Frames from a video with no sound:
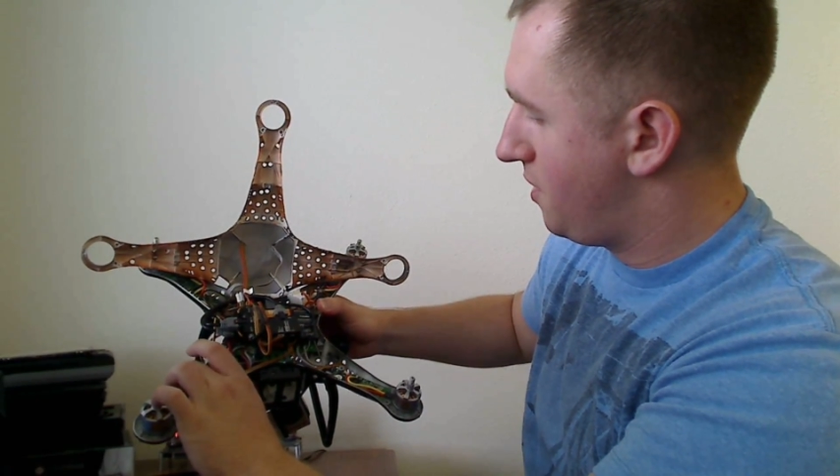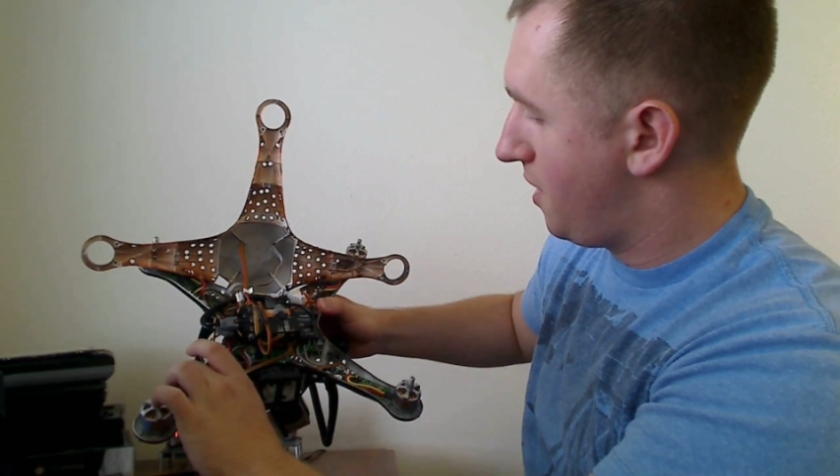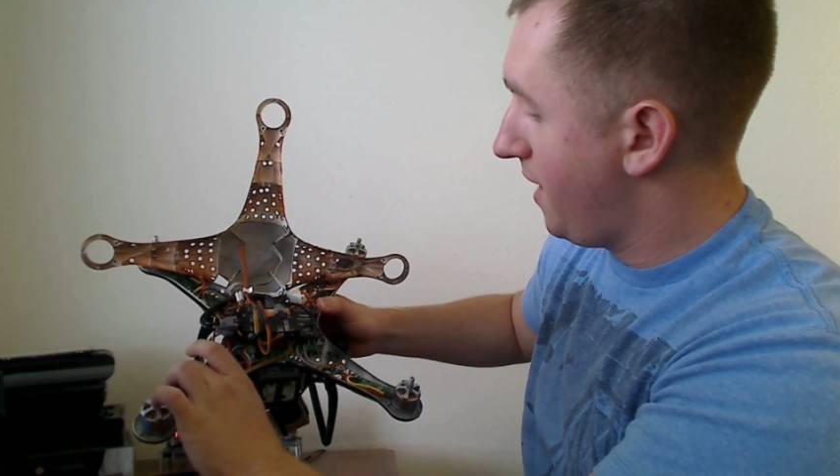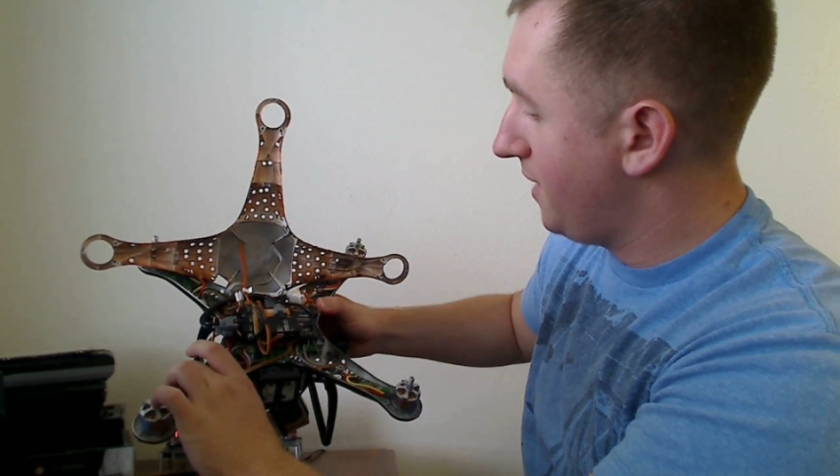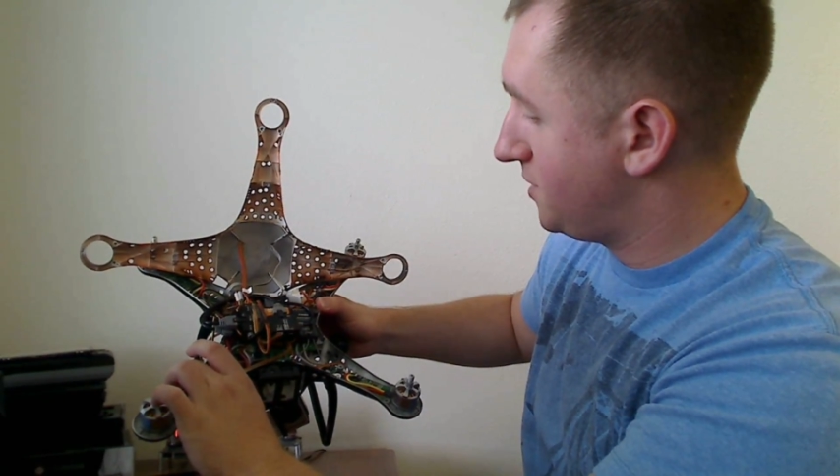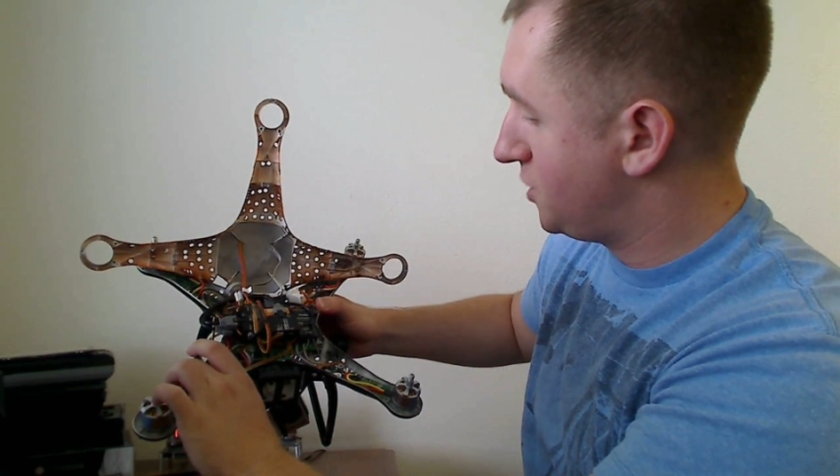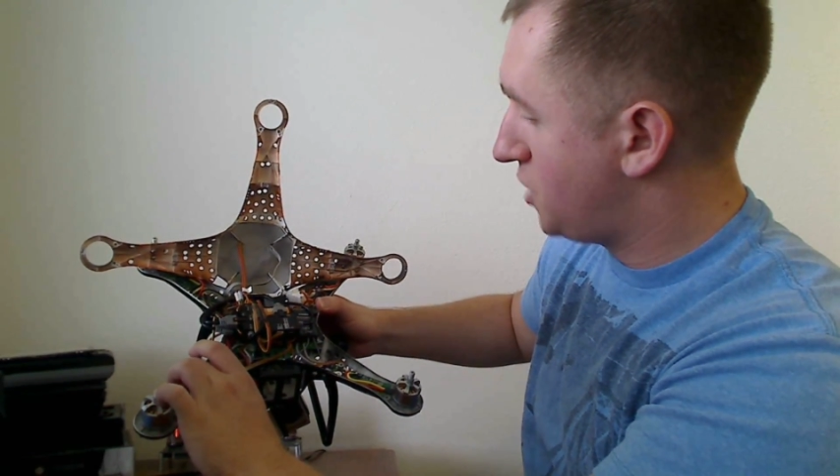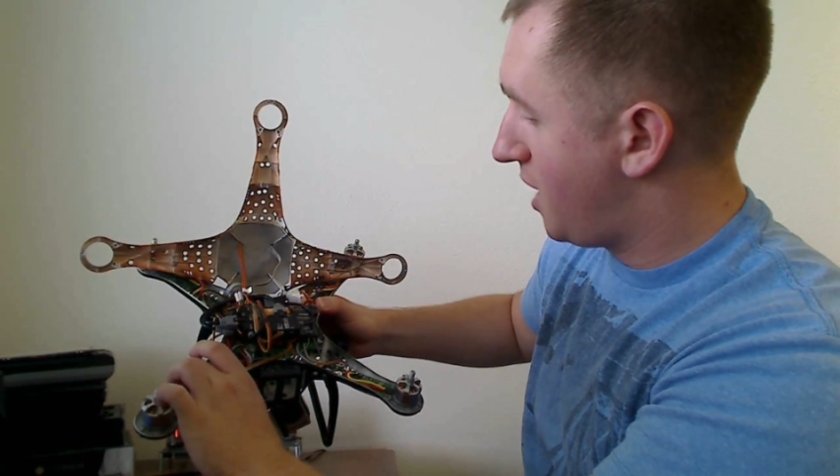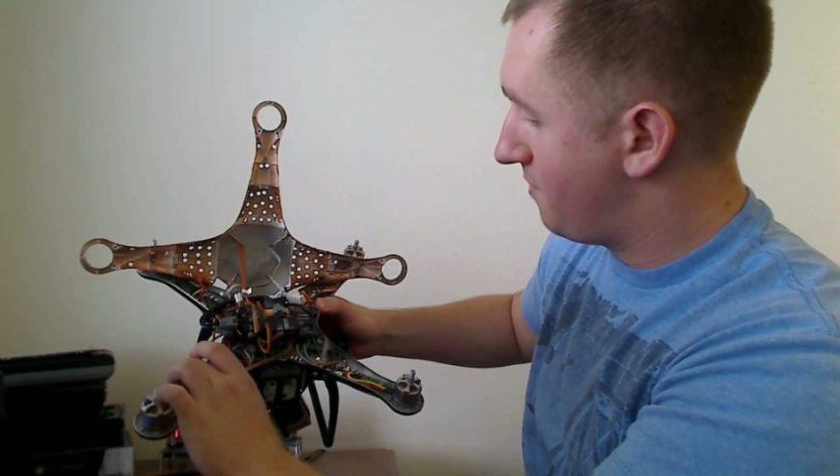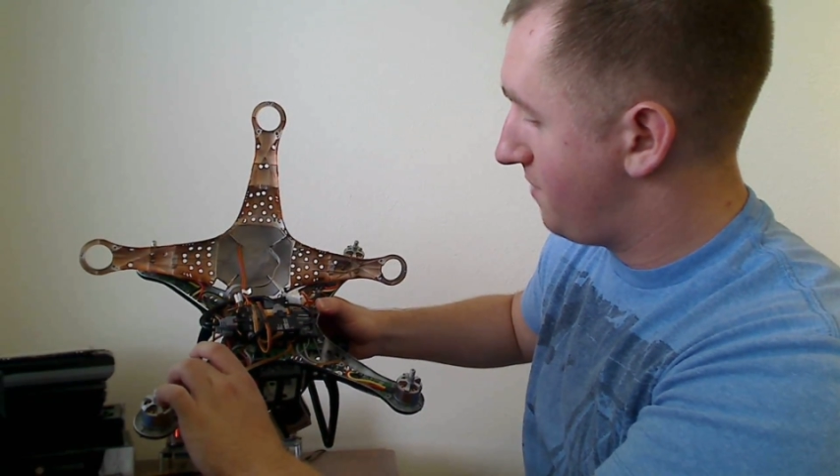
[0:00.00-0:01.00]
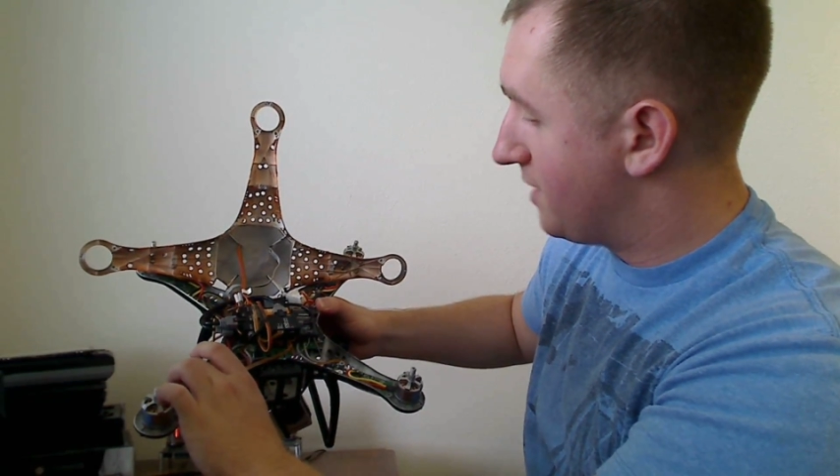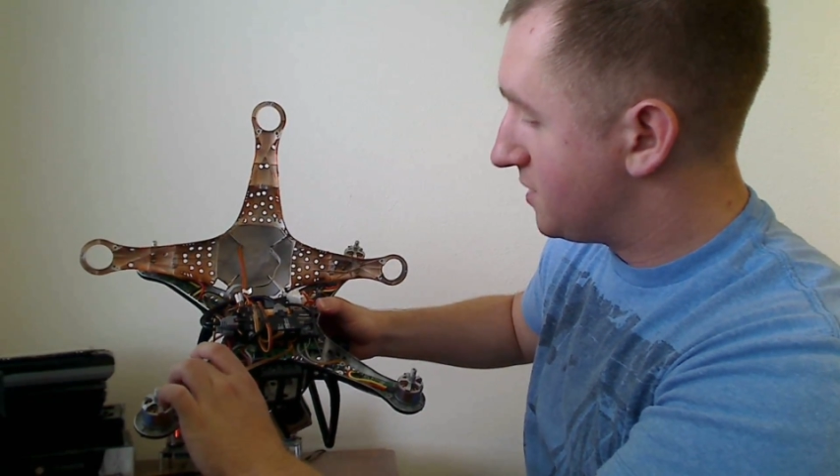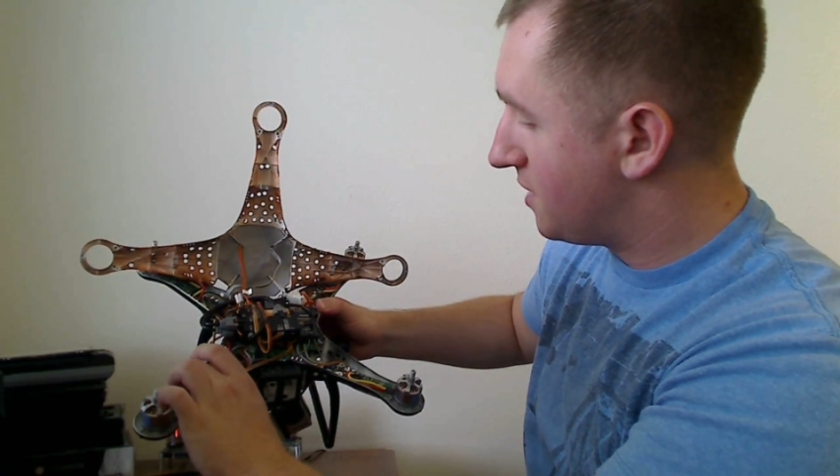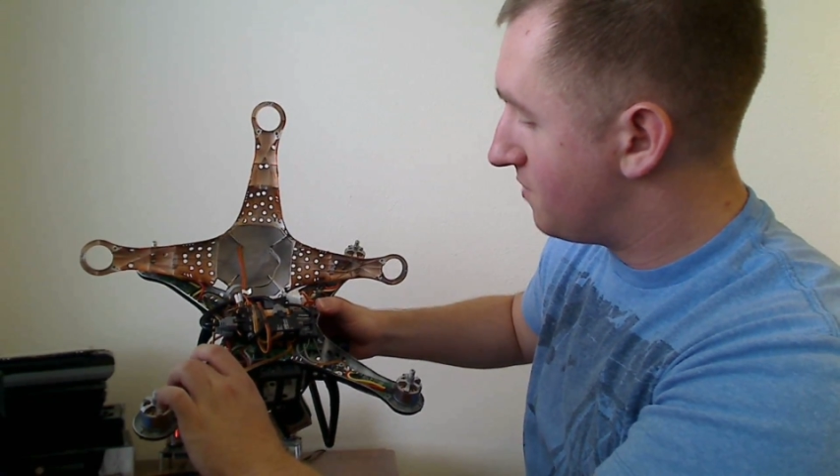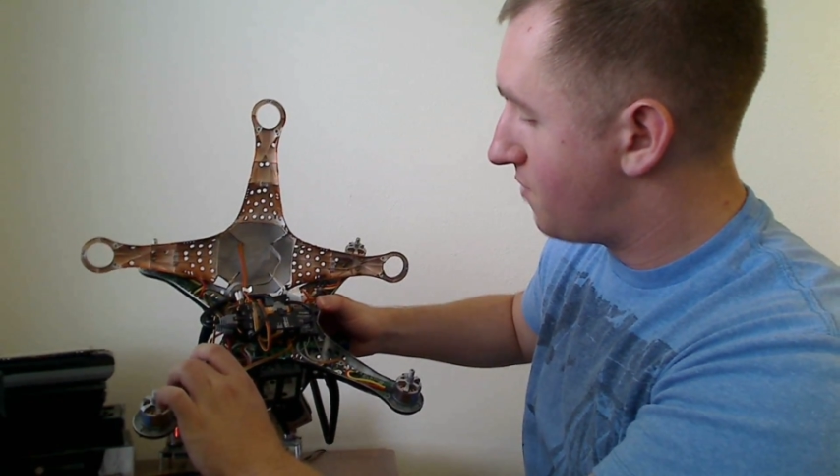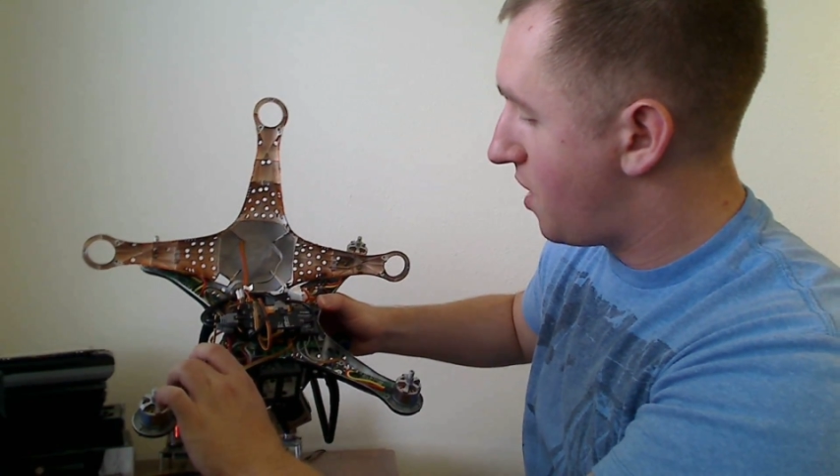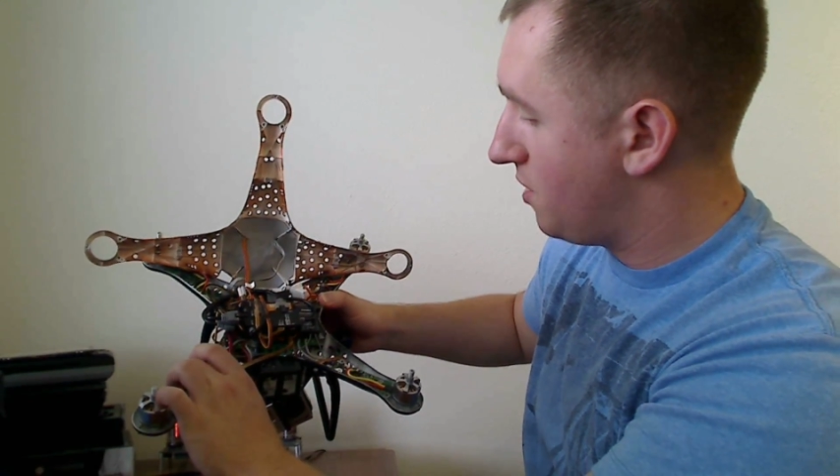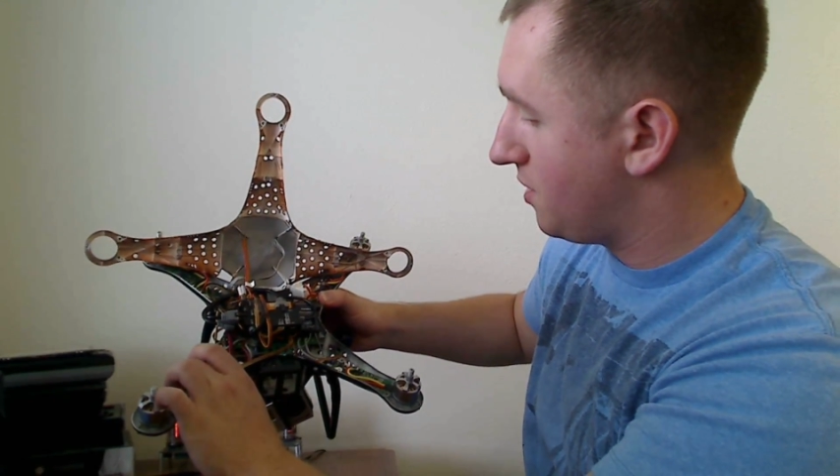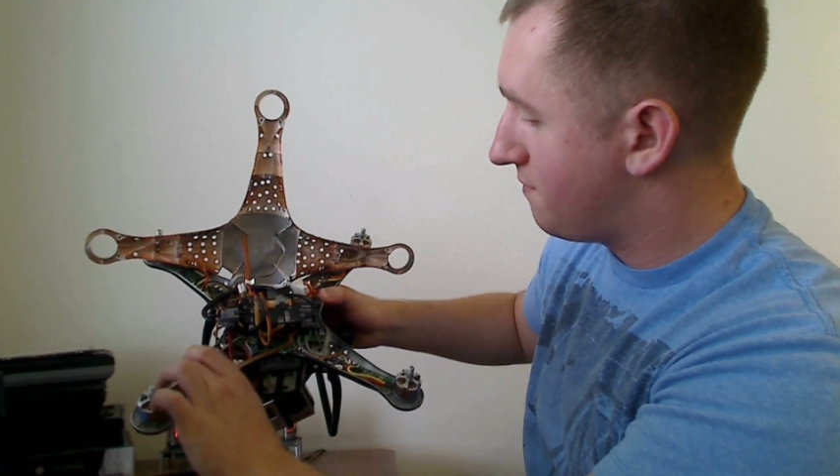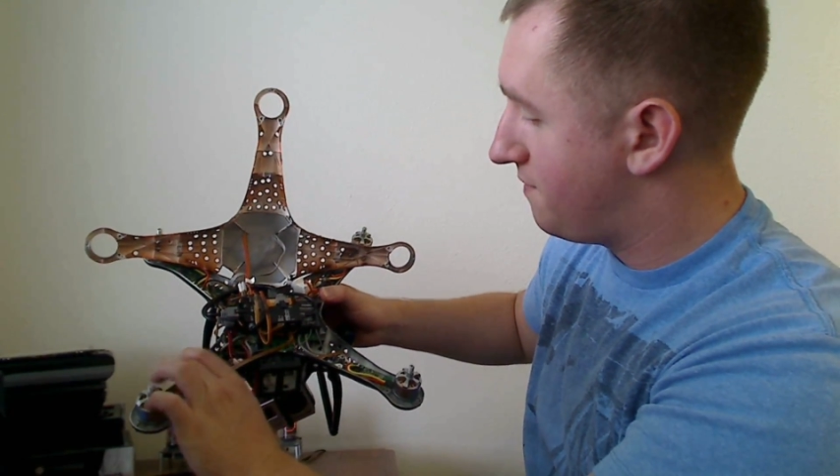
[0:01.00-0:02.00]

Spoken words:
It's a giant mess. It barely